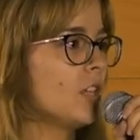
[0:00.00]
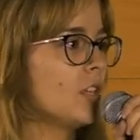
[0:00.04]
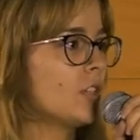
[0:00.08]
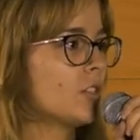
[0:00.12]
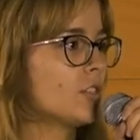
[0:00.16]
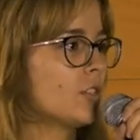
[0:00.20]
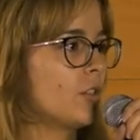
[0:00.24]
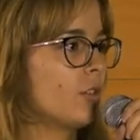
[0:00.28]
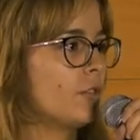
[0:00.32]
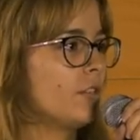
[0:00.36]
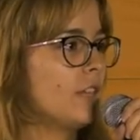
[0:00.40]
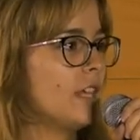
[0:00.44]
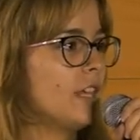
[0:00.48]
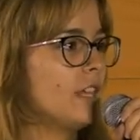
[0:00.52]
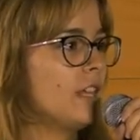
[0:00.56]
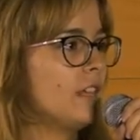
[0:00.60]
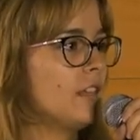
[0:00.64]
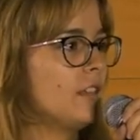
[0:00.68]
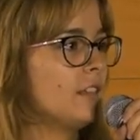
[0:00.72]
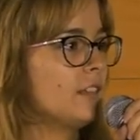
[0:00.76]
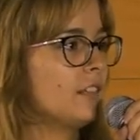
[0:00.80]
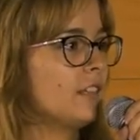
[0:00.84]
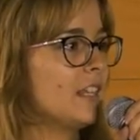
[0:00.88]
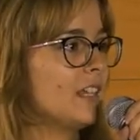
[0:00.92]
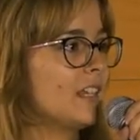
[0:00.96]
So
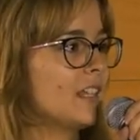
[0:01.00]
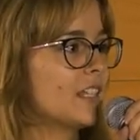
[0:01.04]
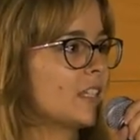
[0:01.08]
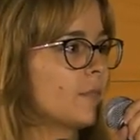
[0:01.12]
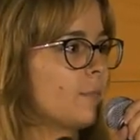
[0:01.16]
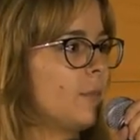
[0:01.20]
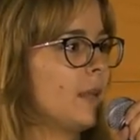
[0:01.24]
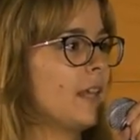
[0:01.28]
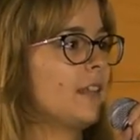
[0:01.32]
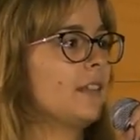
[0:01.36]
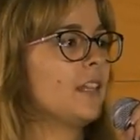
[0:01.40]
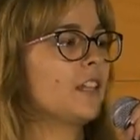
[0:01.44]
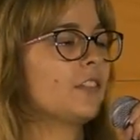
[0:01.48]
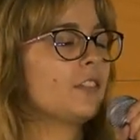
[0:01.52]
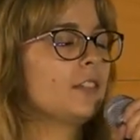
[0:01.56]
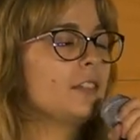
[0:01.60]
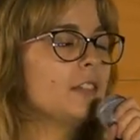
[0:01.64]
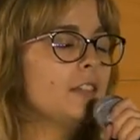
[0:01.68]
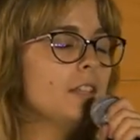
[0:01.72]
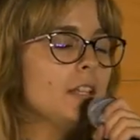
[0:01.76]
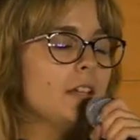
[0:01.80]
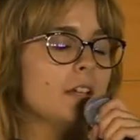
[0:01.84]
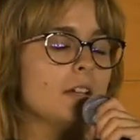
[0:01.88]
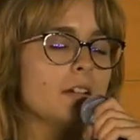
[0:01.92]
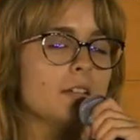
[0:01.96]
they explain that
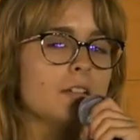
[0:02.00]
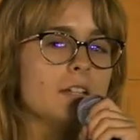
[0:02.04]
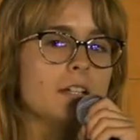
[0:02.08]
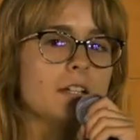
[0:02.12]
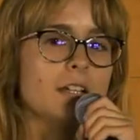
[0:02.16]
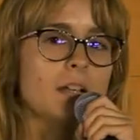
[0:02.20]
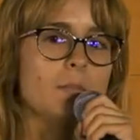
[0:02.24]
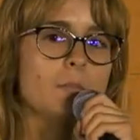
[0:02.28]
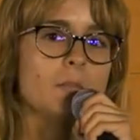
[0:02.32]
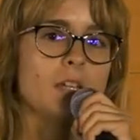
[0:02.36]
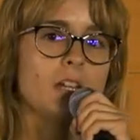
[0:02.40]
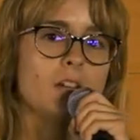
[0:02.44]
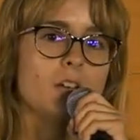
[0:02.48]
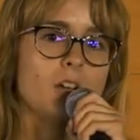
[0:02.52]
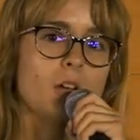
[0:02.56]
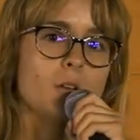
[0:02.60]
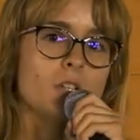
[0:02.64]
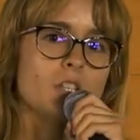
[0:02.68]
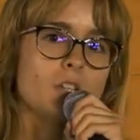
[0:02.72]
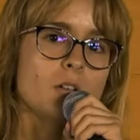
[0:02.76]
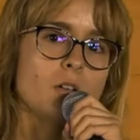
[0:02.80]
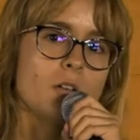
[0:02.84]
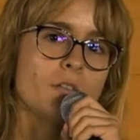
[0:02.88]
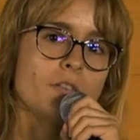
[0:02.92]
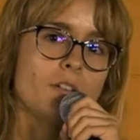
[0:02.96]
there can be an
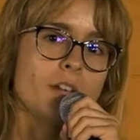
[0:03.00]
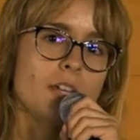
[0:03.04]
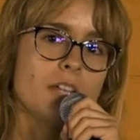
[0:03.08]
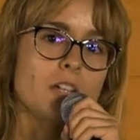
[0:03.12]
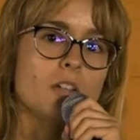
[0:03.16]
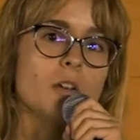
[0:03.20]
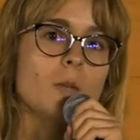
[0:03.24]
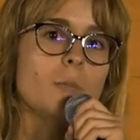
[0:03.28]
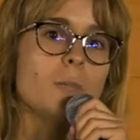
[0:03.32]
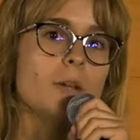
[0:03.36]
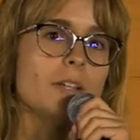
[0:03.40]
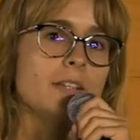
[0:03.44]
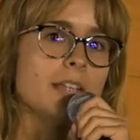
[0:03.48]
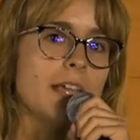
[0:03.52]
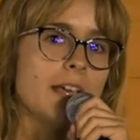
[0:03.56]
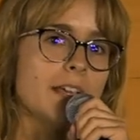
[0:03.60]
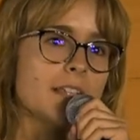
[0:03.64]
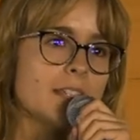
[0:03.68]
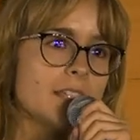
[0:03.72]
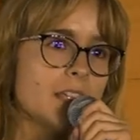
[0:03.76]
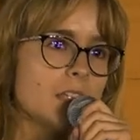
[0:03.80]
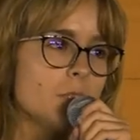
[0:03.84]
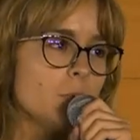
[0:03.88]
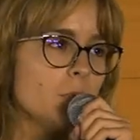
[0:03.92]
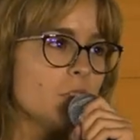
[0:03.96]
option of an incomplete
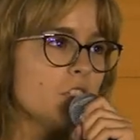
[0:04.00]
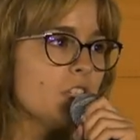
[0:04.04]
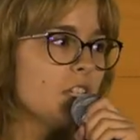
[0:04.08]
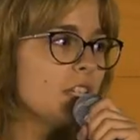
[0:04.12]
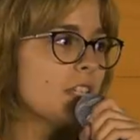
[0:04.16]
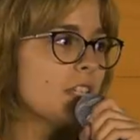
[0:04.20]
exit, which